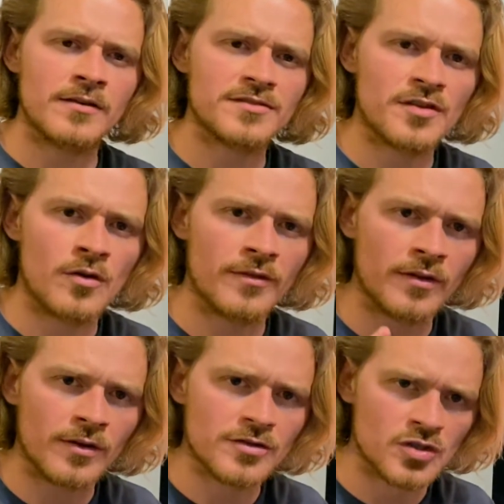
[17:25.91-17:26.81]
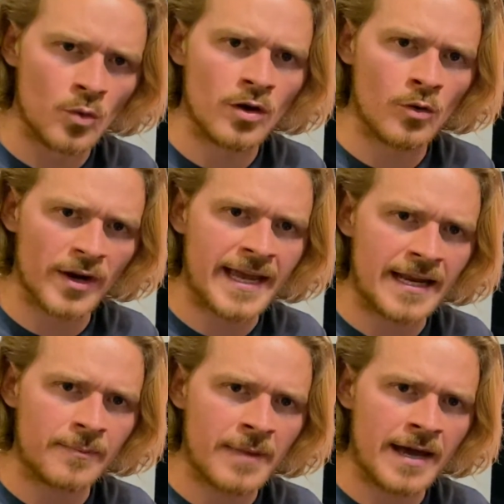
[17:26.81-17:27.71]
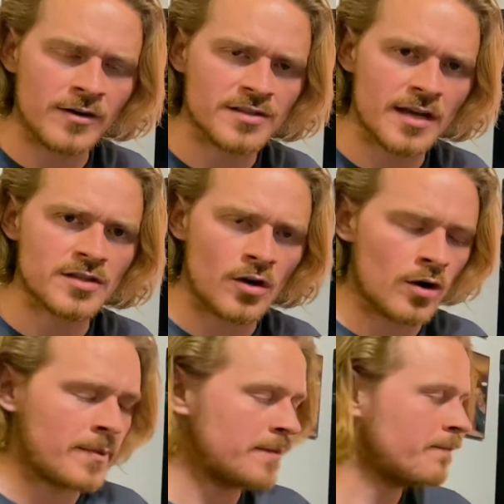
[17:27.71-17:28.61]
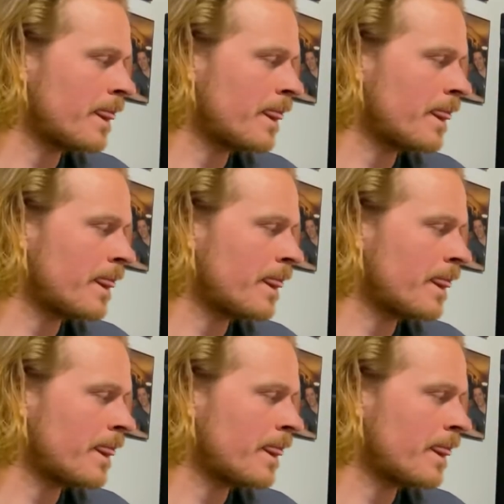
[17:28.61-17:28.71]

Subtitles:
or so on their soil organic matter / carbon.